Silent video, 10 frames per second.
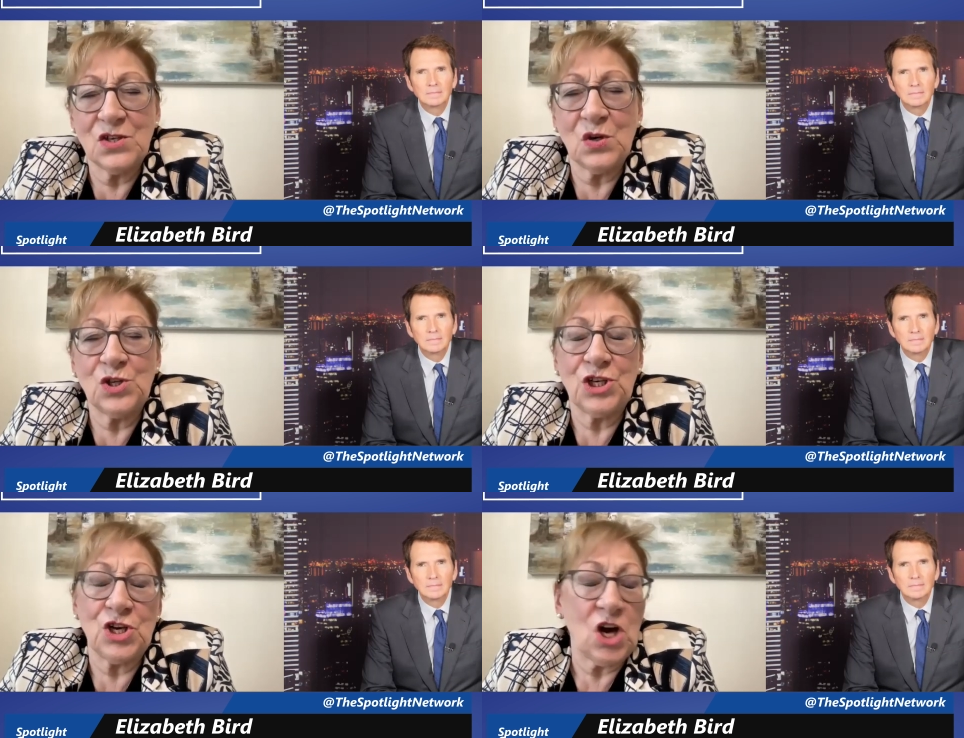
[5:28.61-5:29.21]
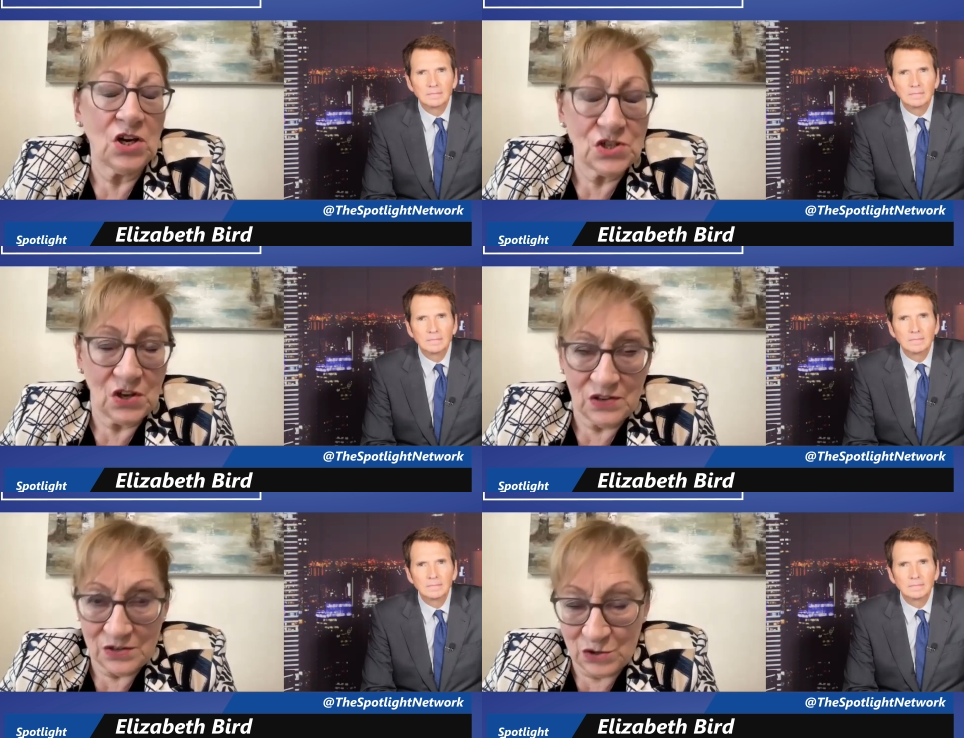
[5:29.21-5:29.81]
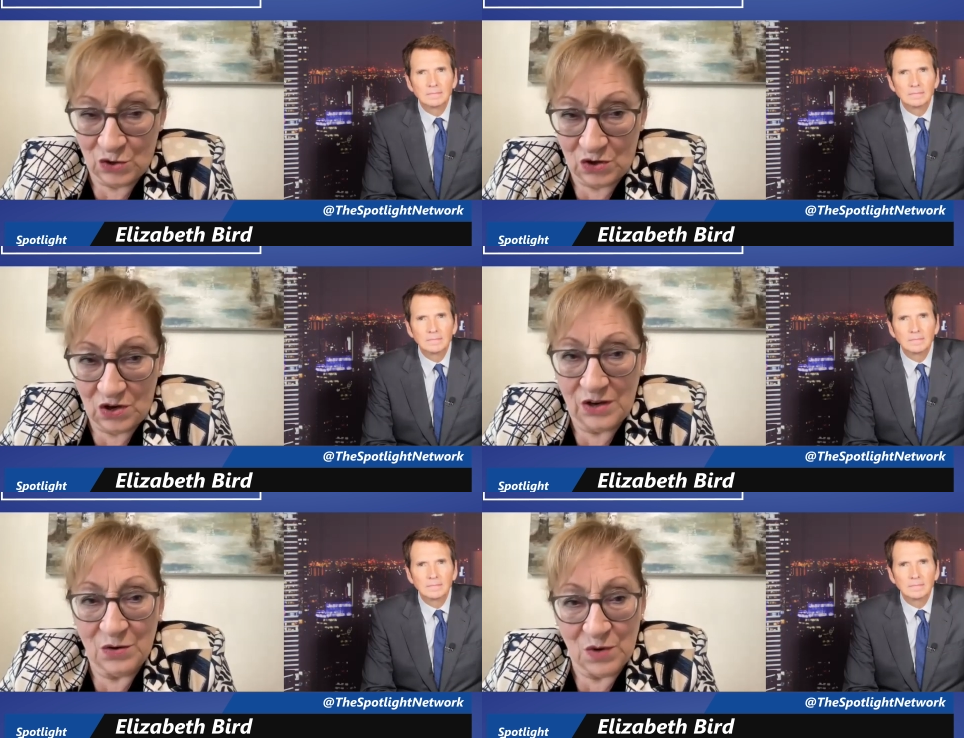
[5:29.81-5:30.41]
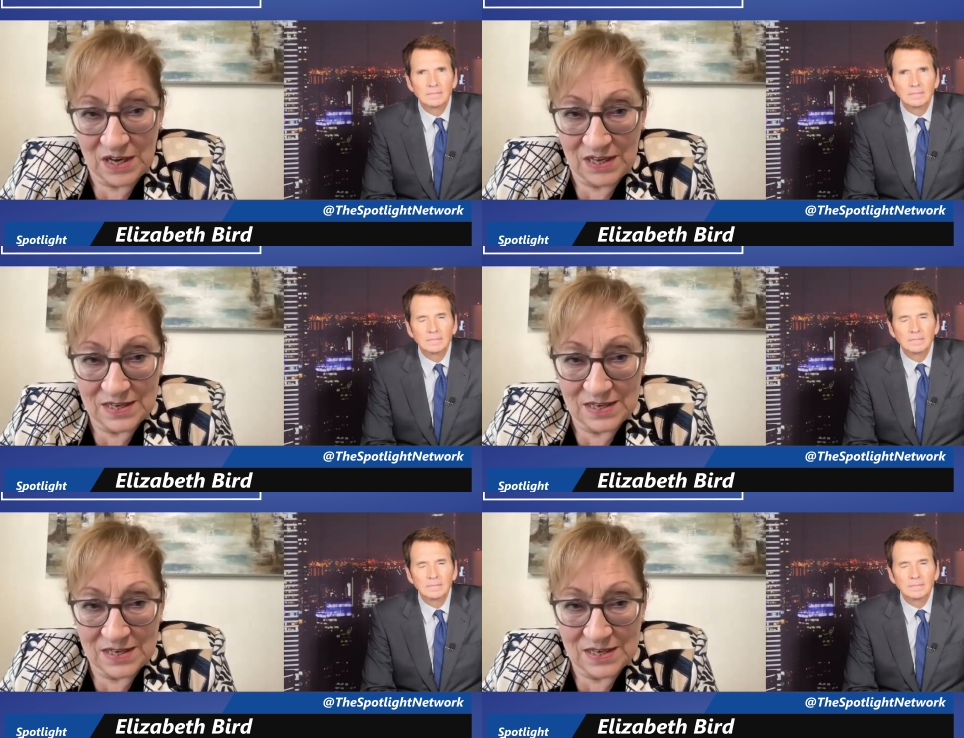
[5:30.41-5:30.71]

Speaker 1: So she knocks on the door on a rainy